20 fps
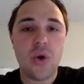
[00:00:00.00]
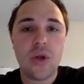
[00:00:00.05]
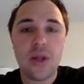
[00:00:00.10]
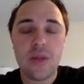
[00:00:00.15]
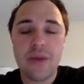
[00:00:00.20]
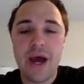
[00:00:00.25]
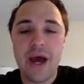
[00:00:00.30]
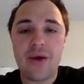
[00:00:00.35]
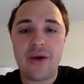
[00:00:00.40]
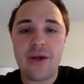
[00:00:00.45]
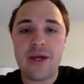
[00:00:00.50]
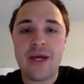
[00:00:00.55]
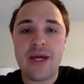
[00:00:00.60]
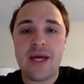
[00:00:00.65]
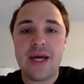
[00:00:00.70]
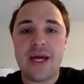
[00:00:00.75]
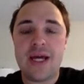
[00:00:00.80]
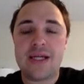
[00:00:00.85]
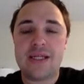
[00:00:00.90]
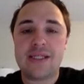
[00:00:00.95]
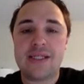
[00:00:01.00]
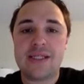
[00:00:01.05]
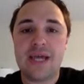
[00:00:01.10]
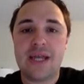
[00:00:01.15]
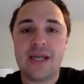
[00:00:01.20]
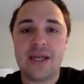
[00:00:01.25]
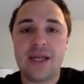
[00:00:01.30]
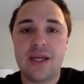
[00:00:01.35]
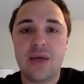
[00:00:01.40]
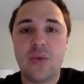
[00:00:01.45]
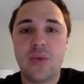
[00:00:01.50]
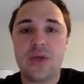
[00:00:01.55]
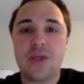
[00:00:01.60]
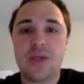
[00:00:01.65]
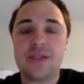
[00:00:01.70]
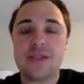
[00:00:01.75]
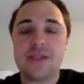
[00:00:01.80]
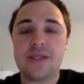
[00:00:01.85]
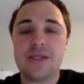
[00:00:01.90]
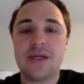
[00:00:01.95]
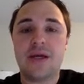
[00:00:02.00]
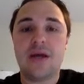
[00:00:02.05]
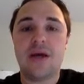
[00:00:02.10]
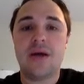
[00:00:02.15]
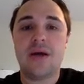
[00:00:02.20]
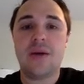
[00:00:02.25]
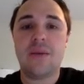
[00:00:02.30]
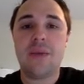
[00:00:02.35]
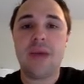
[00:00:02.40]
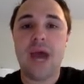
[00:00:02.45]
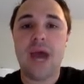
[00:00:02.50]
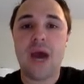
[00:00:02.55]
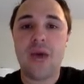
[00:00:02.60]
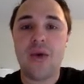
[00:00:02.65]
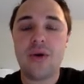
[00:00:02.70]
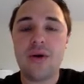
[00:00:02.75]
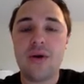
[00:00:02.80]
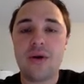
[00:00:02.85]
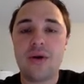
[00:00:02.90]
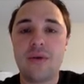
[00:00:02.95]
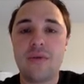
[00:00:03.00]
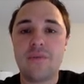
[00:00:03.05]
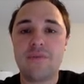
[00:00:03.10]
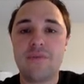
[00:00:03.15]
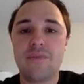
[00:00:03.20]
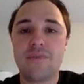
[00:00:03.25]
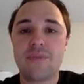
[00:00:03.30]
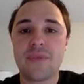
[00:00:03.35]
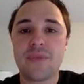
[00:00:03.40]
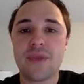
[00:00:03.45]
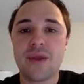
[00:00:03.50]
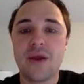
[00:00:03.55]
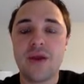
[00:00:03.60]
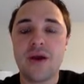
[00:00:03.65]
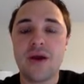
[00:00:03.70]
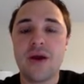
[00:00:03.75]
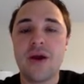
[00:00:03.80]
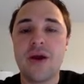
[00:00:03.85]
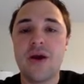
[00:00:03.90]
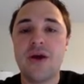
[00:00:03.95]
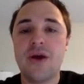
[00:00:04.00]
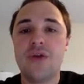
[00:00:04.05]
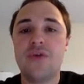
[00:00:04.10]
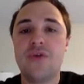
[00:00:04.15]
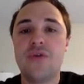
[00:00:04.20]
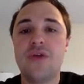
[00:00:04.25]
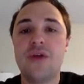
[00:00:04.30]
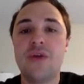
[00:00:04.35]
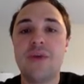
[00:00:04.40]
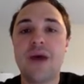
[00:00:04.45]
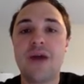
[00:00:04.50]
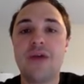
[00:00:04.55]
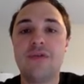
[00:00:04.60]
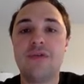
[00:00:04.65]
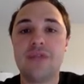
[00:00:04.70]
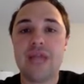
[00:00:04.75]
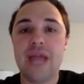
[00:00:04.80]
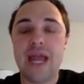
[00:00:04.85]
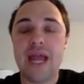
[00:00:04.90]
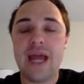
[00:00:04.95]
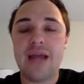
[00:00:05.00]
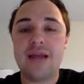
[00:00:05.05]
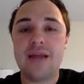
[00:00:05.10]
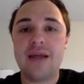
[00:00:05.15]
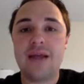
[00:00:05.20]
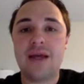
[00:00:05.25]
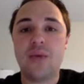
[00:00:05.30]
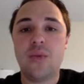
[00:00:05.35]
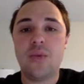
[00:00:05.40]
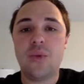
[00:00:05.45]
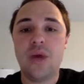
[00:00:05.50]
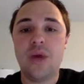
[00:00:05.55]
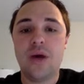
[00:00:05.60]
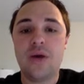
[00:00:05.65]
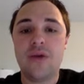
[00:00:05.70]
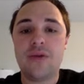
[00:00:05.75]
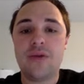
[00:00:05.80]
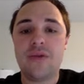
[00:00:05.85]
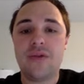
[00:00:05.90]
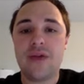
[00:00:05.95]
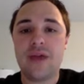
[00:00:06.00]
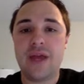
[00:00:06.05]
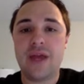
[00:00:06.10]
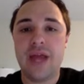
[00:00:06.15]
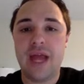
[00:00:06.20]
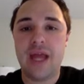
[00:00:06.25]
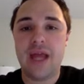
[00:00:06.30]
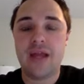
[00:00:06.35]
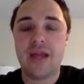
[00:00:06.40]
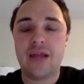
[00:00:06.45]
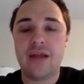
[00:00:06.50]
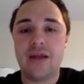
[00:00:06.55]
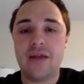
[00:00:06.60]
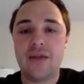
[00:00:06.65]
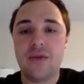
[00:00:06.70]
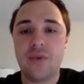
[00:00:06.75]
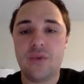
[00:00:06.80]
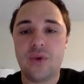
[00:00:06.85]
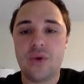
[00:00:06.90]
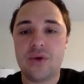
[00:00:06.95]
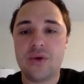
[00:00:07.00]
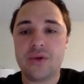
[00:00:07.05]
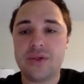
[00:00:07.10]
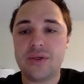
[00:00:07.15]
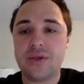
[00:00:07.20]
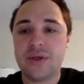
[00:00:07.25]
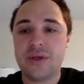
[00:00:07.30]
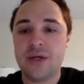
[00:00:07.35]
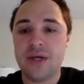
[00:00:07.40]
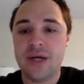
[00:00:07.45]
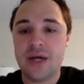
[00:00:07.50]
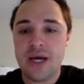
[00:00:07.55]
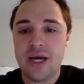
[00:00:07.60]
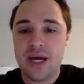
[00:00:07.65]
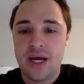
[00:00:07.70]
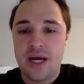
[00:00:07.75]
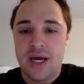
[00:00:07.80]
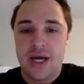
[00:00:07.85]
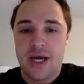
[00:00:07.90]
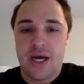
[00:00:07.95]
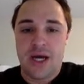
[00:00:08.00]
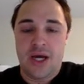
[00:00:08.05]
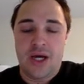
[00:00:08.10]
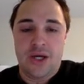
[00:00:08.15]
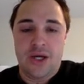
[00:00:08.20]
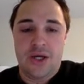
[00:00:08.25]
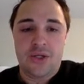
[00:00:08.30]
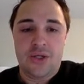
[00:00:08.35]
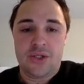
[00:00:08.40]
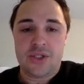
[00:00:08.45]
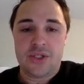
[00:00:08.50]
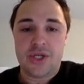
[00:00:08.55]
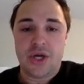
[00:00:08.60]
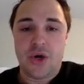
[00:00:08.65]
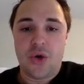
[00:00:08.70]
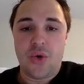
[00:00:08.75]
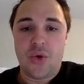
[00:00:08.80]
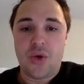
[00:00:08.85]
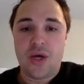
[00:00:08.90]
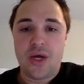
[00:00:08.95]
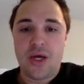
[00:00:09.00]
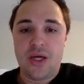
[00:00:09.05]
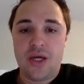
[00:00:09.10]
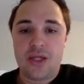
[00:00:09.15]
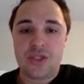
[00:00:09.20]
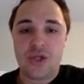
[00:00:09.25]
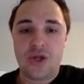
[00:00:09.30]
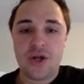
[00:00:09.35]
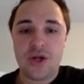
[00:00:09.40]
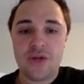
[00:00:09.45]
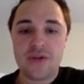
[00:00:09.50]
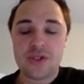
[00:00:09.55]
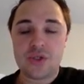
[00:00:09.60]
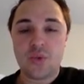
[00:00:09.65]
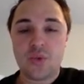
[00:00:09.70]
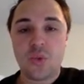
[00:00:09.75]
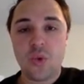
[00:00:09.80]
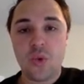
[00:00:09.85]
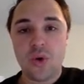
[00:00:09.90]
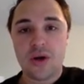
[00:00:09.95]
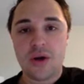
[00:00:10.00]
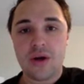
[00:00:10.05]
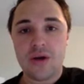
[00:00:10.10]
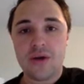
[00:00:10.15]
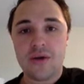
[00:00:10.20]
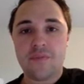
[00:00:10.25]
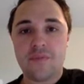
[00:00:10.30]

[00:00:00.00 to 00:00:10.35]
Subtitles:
about extending one's power through the amount of land and wealth they gain in the world. So during this war,